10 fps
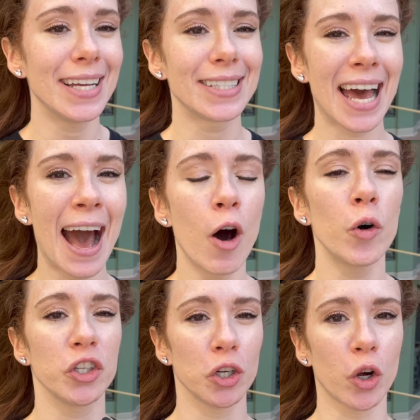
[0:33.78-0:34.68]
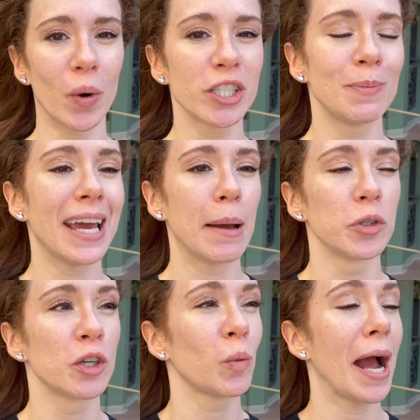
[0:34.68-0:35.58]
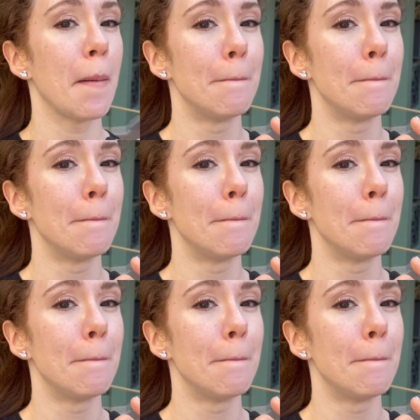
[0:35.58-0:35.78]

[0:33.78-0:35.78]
is how you're going to be able to ride